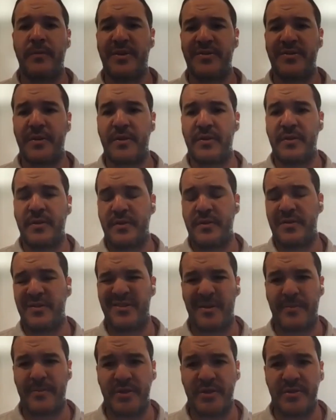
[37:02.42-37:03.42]
basically the
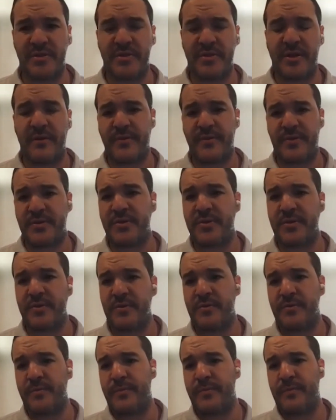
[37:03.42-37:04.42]
substance itself is
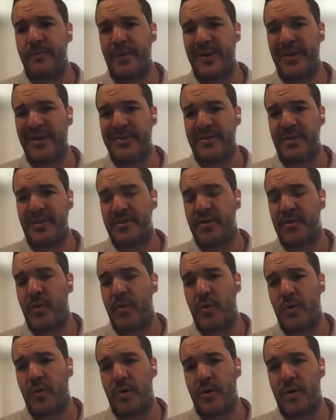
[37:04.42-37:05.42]
two plants at its
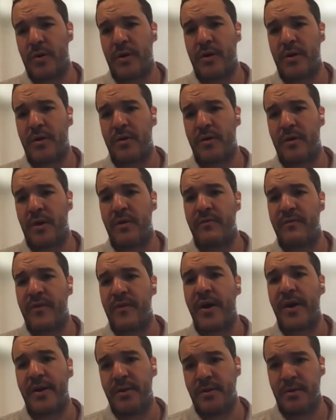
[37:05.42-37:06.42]
core, a
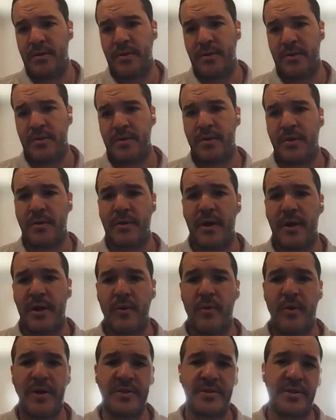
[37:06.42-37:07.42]
vine called
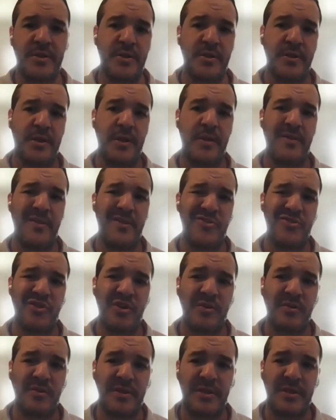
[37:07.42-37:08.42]
ayahuasca, and then
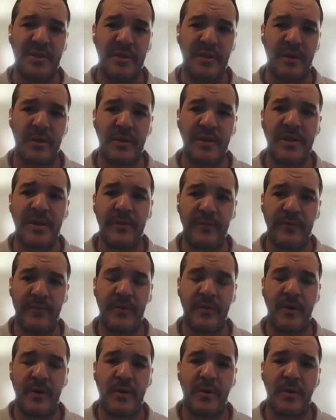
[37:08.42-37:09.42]
generally a leaf
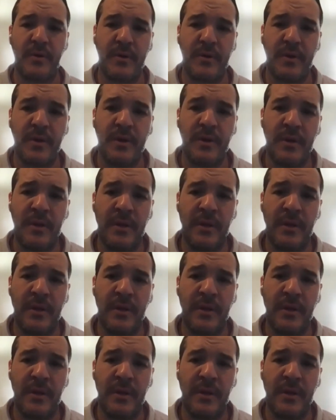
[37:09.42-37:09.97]
called